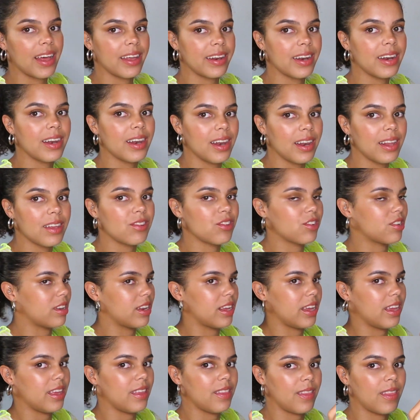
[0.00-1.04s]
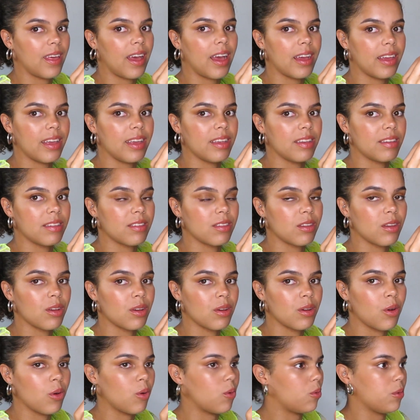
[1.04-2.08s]
and literally that is
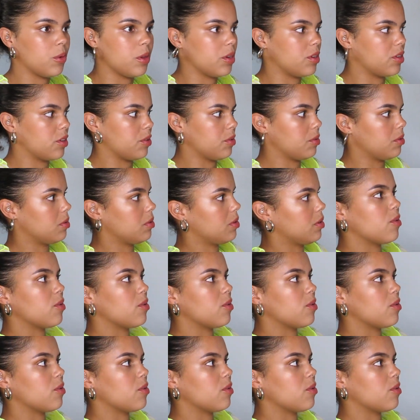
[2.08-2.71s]
all you do.